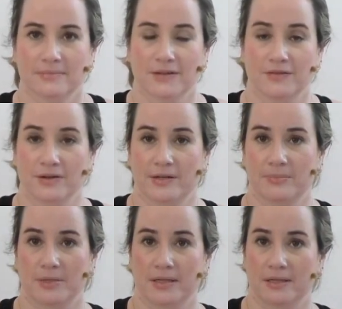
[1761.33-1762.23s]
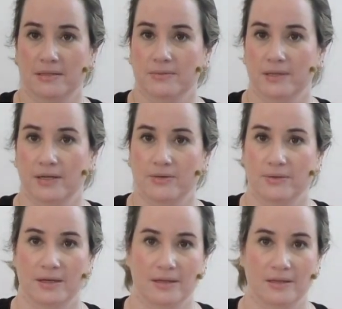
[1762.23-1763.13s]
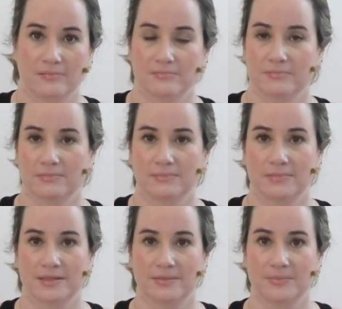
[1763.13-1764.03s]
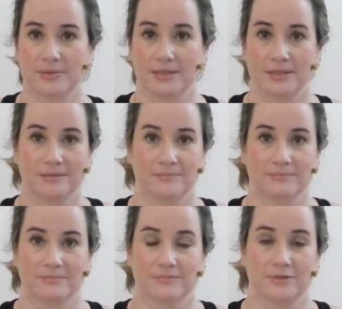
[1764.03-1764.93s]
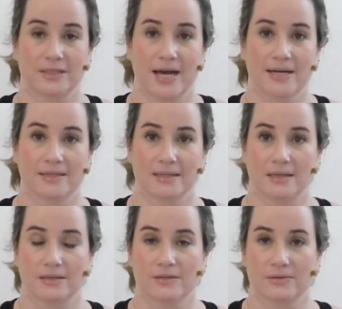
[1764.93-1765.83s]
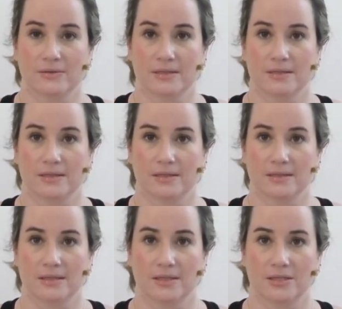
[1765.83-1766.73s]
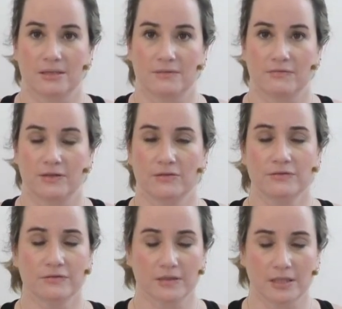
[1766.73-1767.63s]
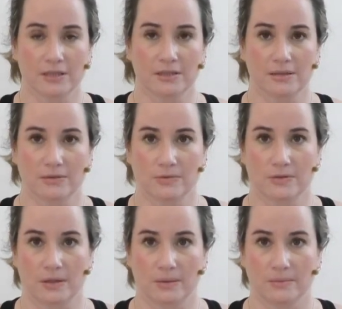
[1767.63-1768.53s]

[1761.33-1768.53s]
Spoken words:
If you're in a place where you can simply relax into this sensation, feel free to do so.